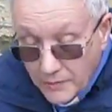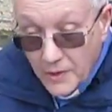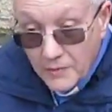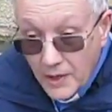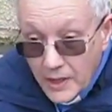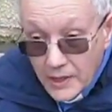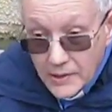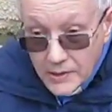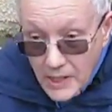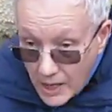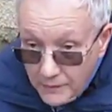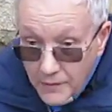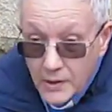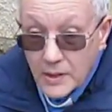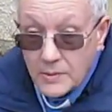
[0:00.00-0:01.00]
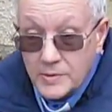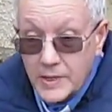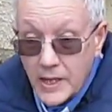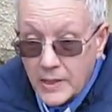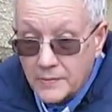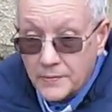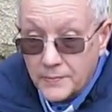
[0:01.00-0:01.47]
the very devil
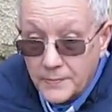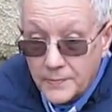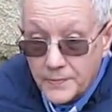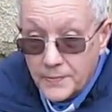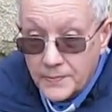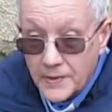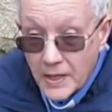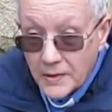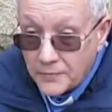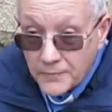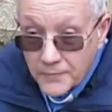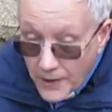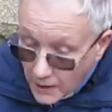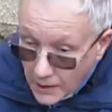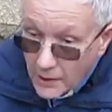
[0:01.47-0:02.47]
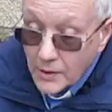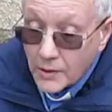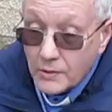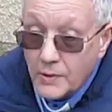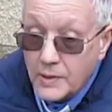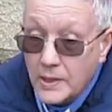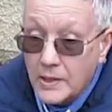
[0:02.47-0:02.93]
himself. They're
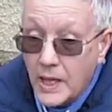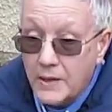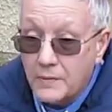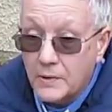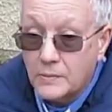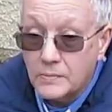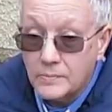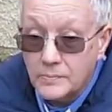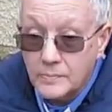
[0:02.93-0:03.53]
filled with the devil.